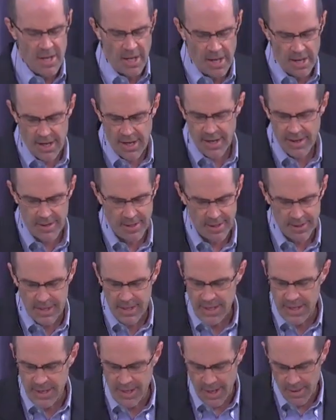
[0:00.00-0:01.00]
uh,
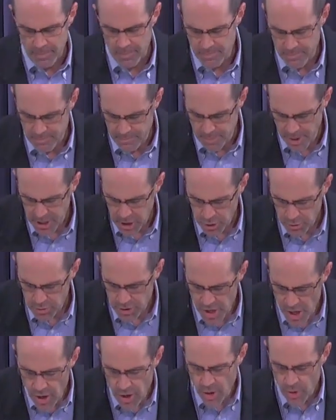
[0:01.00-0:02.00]
uh, but you
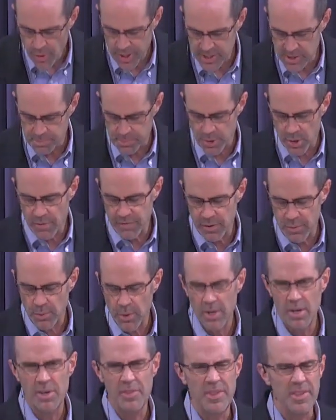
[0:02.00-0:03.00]
know his proven
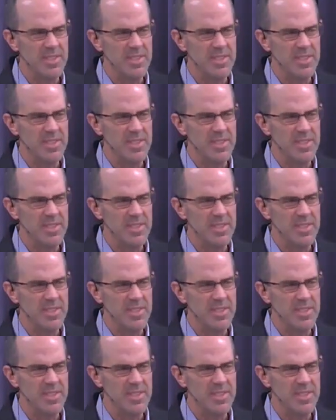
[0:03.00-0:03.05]
worth,